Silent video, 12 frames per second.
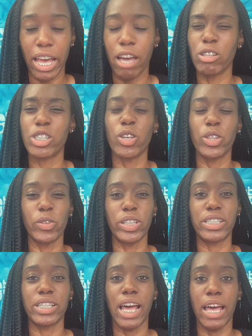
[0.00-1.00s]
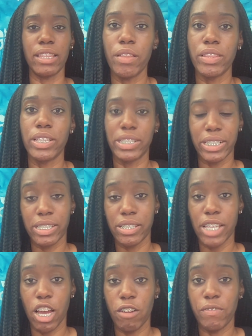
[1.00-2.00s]
I also noticed that this
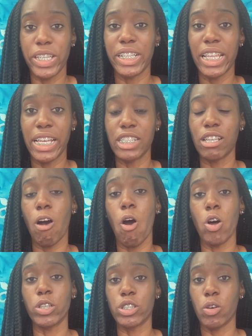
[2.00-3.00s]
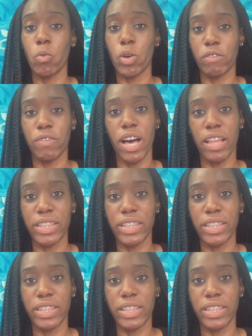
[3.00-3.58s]
Cerave cleanser also works for other